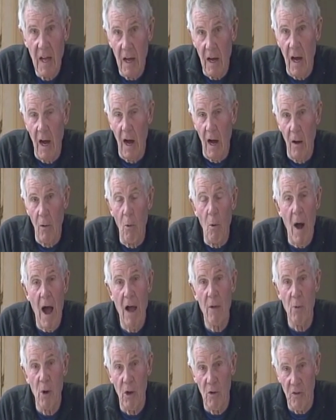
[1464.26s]
uh,
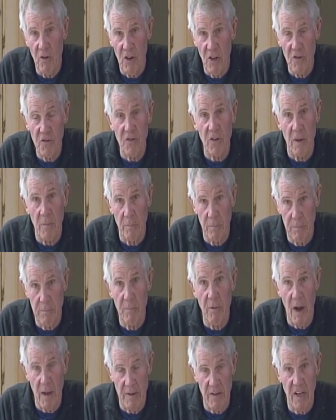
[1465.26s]
Why Wilderness? And
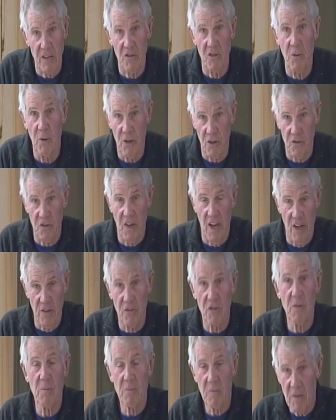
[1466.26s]
right next to it, it
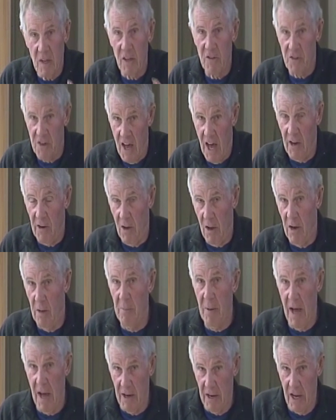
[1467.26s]
says, It's not all
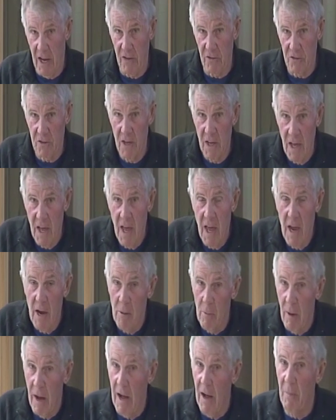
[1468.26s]
about us.
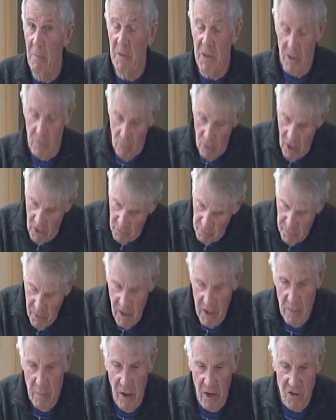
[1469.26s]
Well, it was
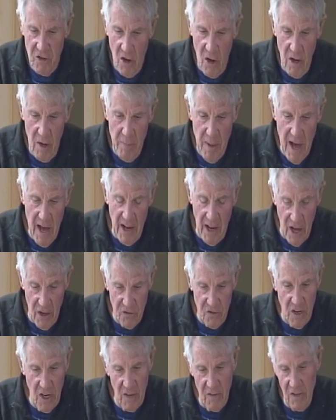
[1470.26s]
pretty much all about
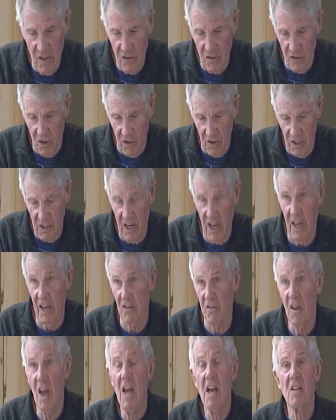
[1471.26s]
us in these early
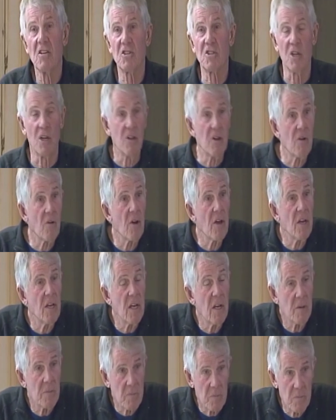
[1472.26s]
days scenery,